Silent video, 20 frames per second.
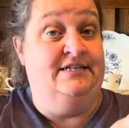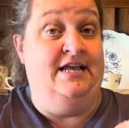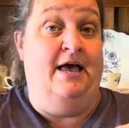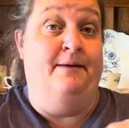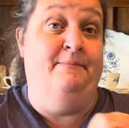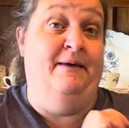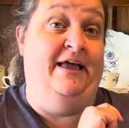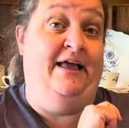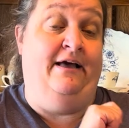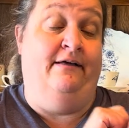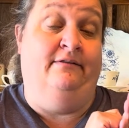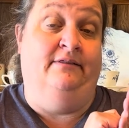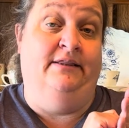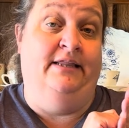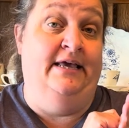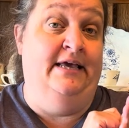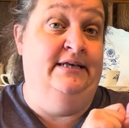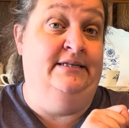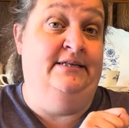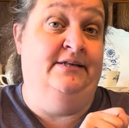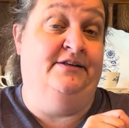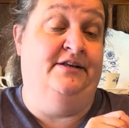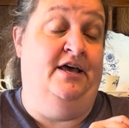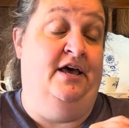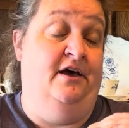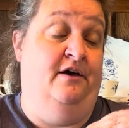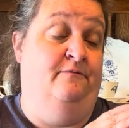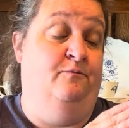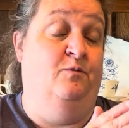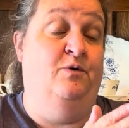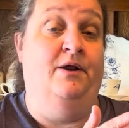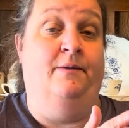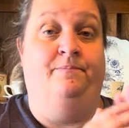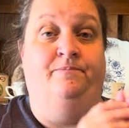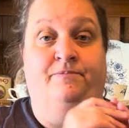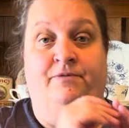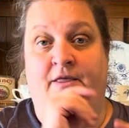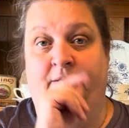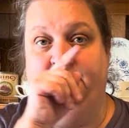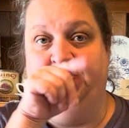I make a list of
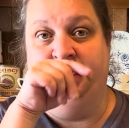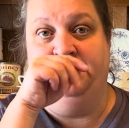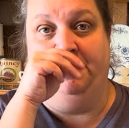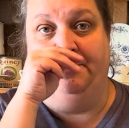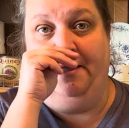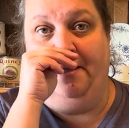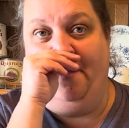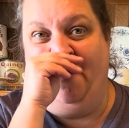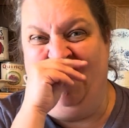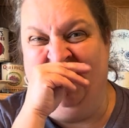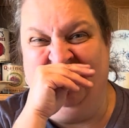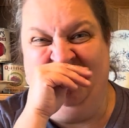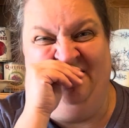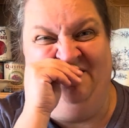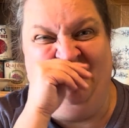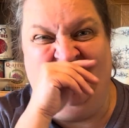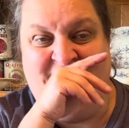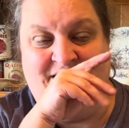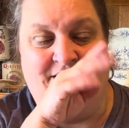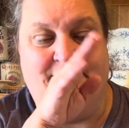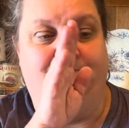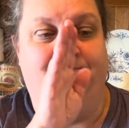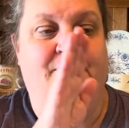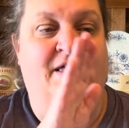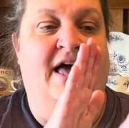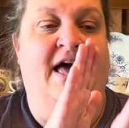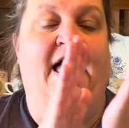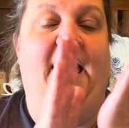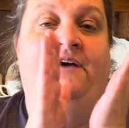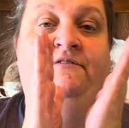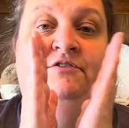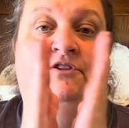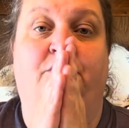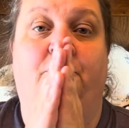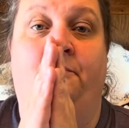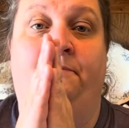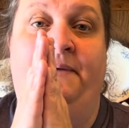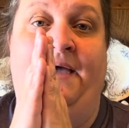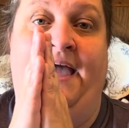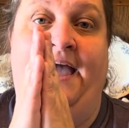let me show you how I do this. I have a
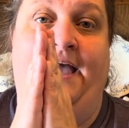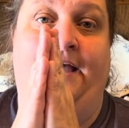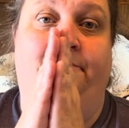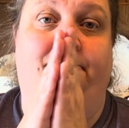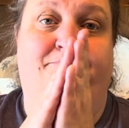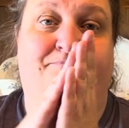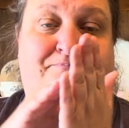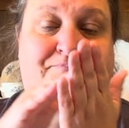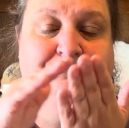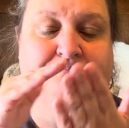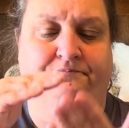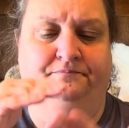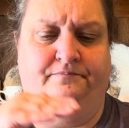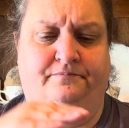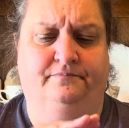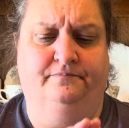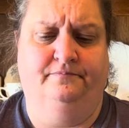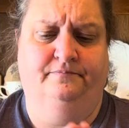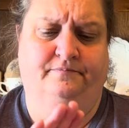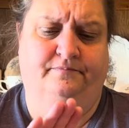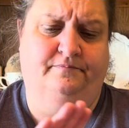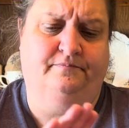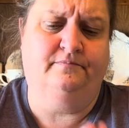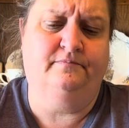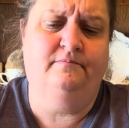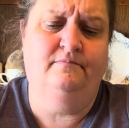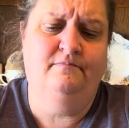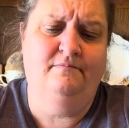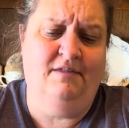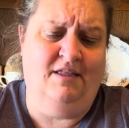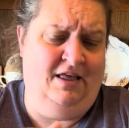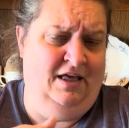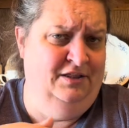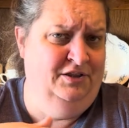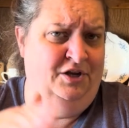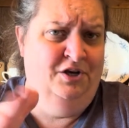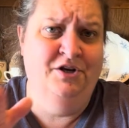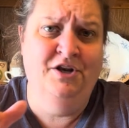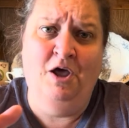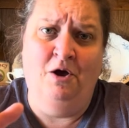little pad, a
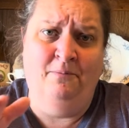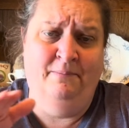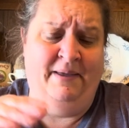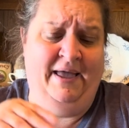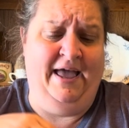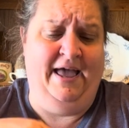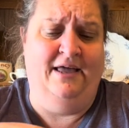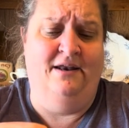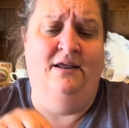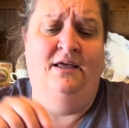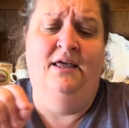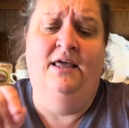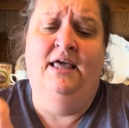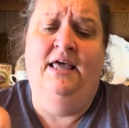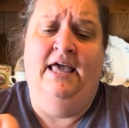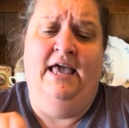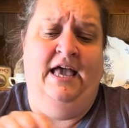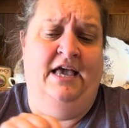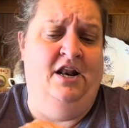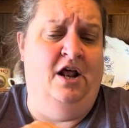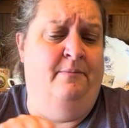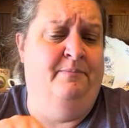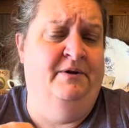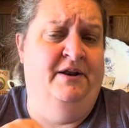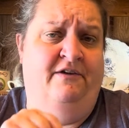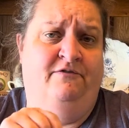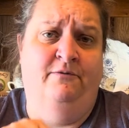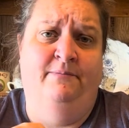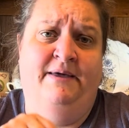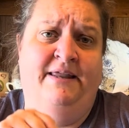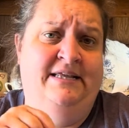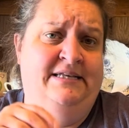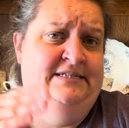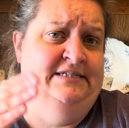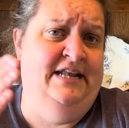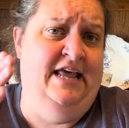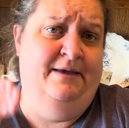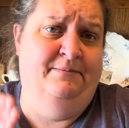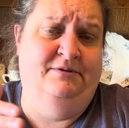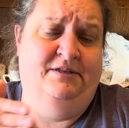little notepad, and I'll put everybody's
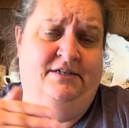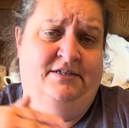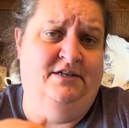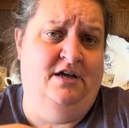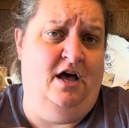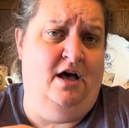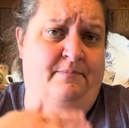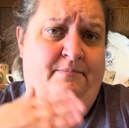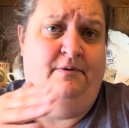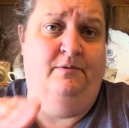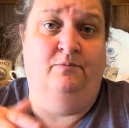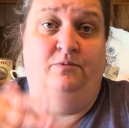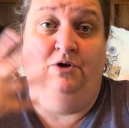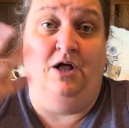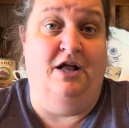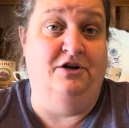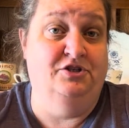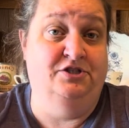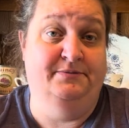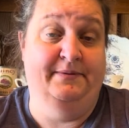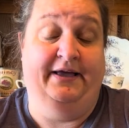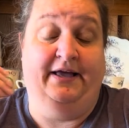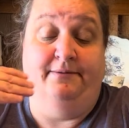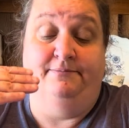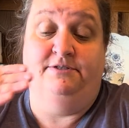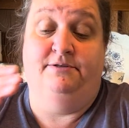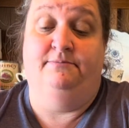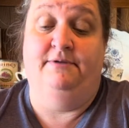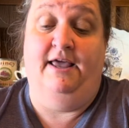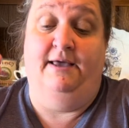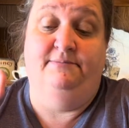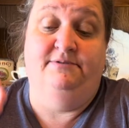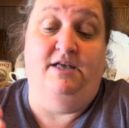name at the top. Well, I'll just make up some names.